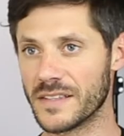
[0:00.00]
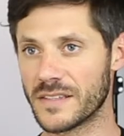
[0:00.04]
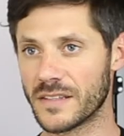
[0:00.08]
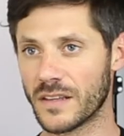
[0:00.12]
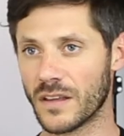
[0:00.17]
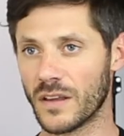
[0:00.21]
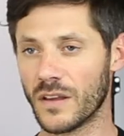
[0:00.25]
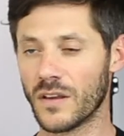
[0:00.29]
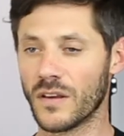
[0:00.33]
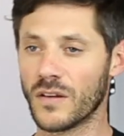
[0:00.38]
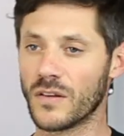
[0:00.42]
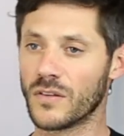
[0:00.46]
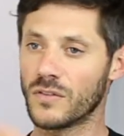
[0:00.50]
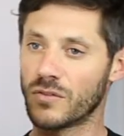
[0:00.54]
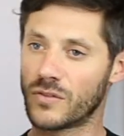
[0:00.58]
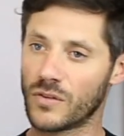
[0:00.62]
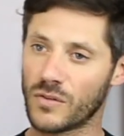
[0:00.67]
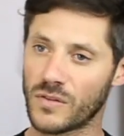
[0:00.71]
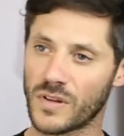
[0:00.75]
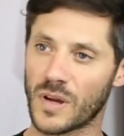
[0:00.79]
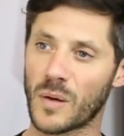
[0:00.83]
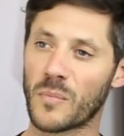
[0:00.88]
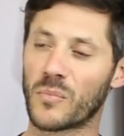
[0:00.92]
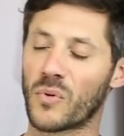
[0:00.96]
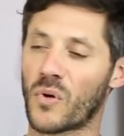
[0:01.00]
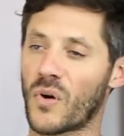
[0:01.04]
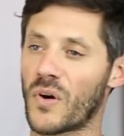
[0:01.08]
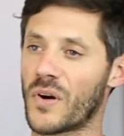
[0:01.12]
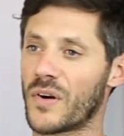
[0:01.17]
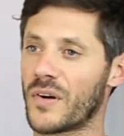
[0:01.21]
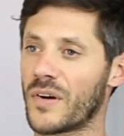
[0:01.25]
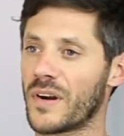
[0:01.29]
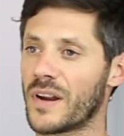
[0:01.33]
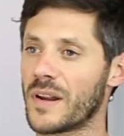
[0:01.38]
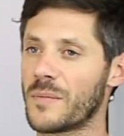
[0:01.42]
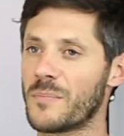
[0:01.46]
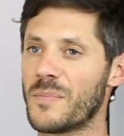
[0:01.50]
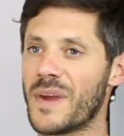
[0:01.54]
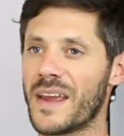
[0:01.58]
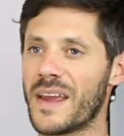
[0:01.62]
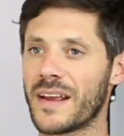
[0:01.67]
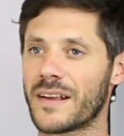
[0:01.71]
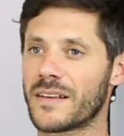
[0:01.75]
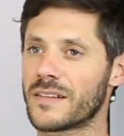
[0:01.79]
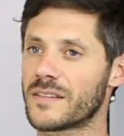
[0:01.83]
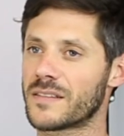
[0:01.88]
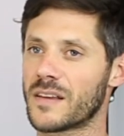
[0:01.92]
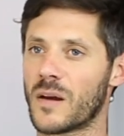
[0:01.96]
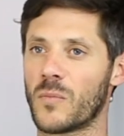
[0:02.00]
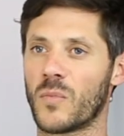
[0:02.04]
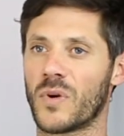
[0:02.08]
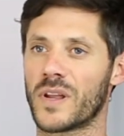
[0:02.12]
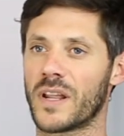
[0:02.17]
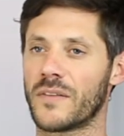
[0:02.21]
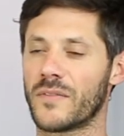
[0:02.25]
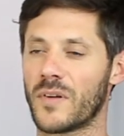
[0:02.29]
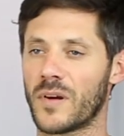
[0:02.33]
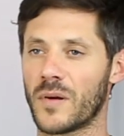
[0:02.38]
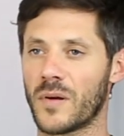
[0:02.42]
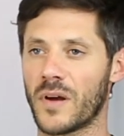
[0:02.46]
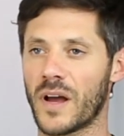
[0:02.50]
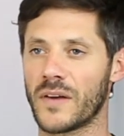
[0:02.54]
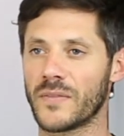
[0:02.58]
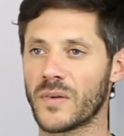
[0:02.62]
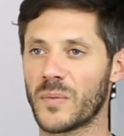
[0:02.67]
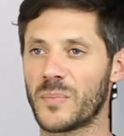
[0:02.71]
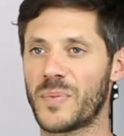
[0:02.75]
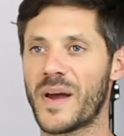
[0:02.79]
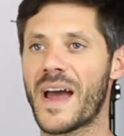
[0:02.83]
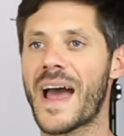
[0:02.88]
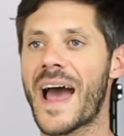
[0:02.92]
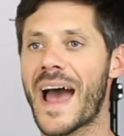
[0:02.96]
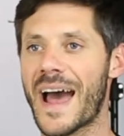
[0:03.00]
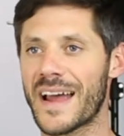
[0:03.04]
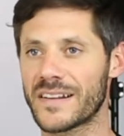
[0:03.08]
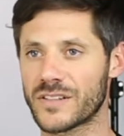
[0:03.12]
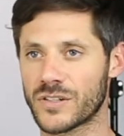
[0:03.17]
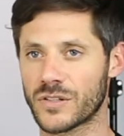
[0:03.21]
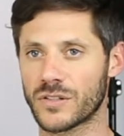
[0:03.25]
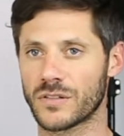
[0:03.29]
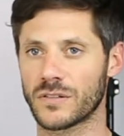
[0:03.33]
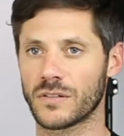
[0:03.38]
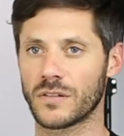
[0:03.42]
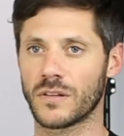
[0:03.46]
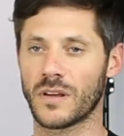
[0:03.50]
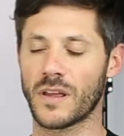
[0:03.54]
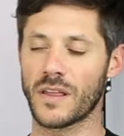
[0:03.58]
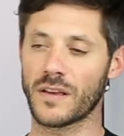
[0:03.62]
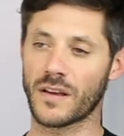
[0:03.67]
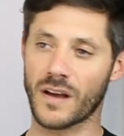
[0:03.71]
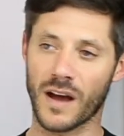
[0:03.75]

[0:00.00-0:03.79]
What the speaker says: is do the embroidery, make somewhat of a patch,